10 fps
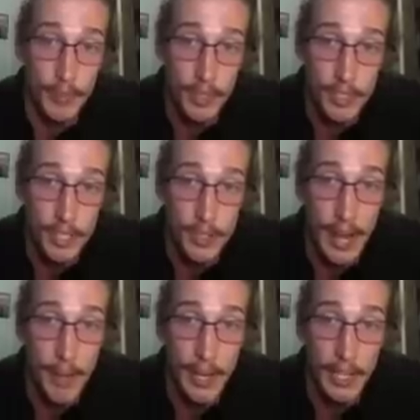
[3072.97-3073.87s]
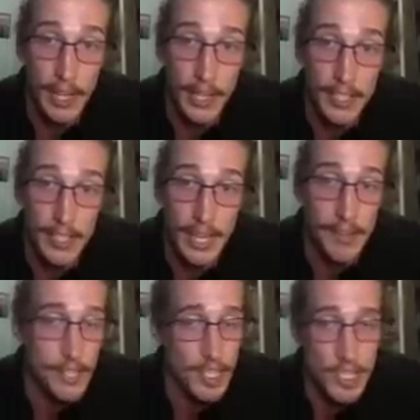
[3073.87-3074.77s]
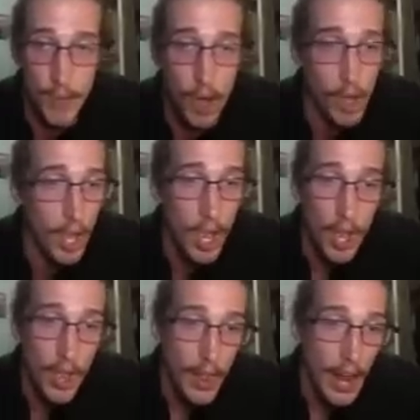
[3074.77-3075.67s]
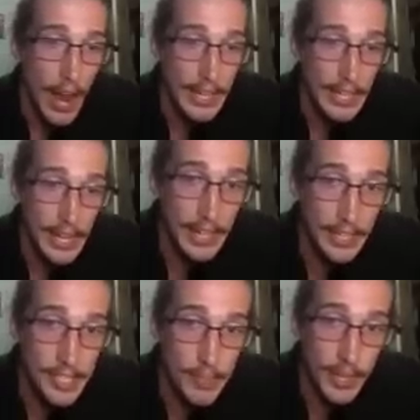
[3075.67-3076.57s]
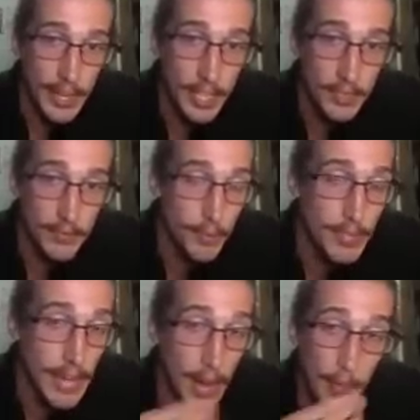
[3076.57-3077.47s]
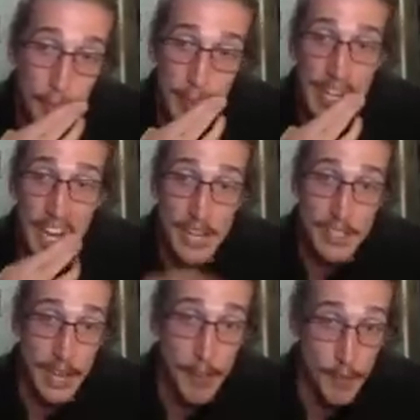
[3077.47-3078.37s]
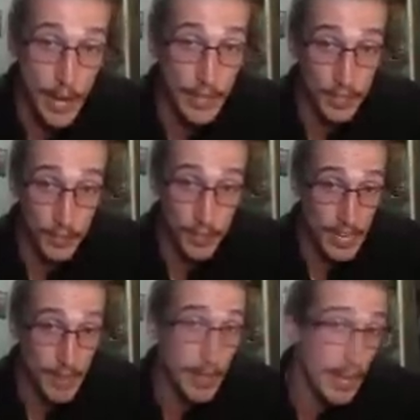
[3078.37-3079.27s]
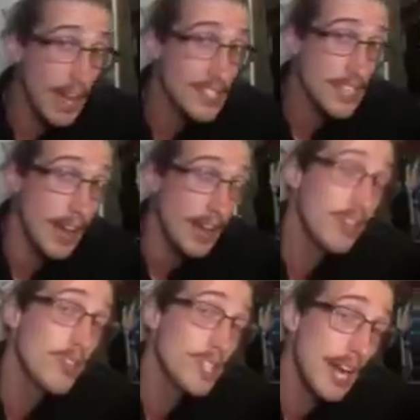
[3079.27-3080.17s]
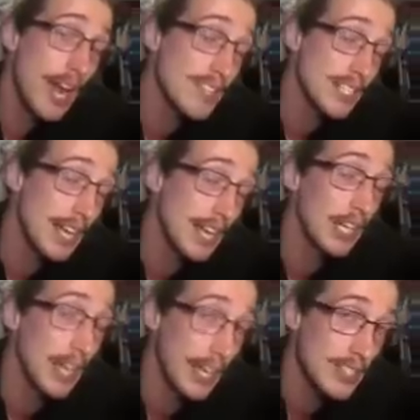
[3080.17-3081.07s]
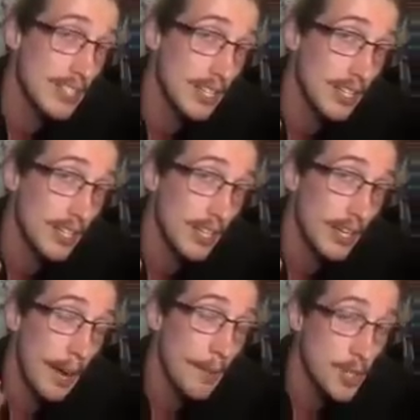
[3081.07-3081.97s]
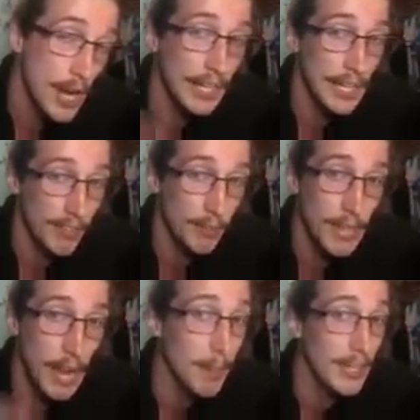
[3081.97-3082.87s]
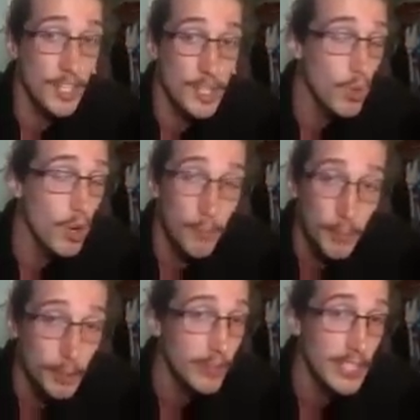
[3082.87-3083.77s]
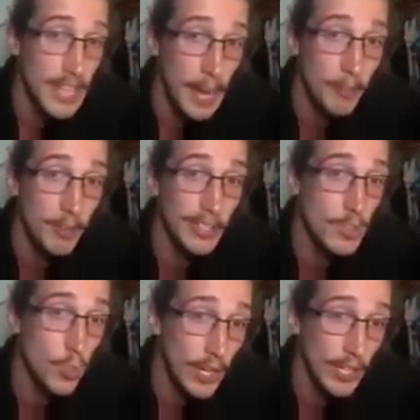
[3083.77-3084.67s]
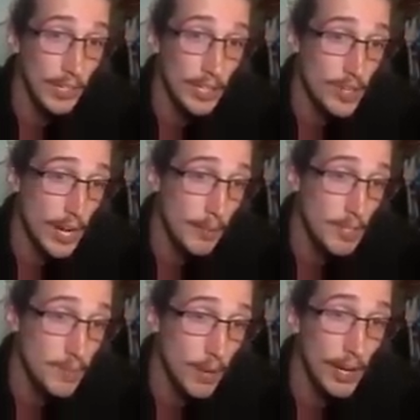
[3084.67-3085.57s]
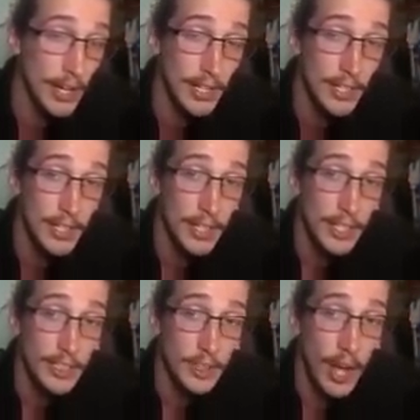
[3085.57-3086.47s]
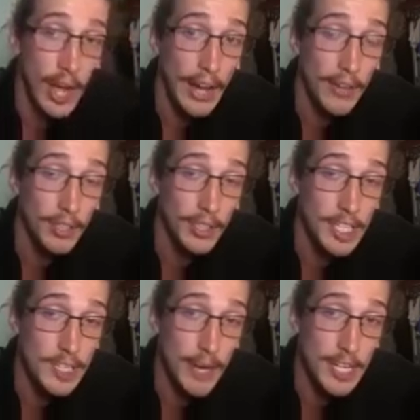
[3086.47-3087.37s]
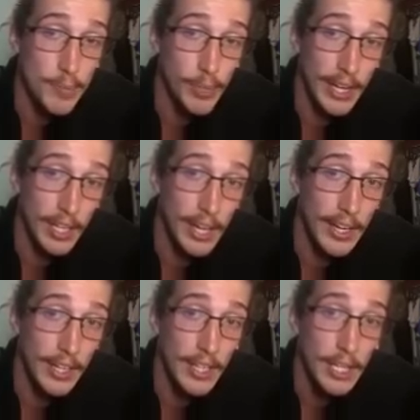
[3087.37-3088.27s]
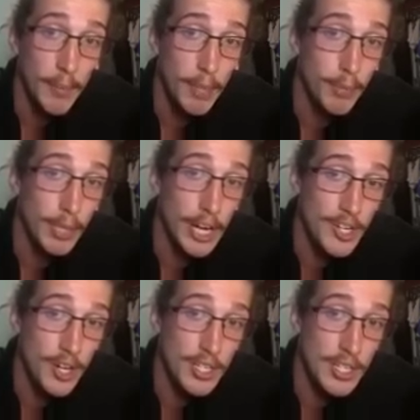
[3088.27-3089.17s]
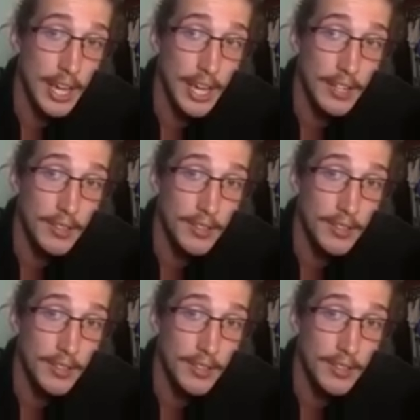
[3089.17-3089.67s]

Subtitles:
to grab my leg. See that? Just a small... I can't Spladle from top because I'm trying to. You see, I have his leg laced. I'm trying to hit it from top, but he just won't move. He's not moving. He's winning. He's trying to be smart. So I release my Spladle leg, put pressure on his head,